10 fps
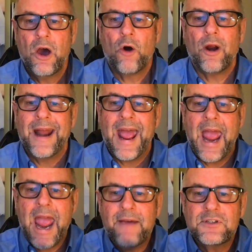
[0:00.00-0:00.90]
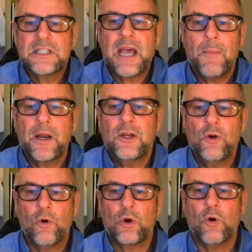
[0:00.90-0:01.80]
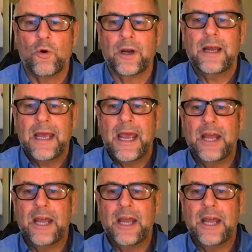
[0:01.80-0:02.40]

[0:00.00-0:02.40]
All right, have someone in your corner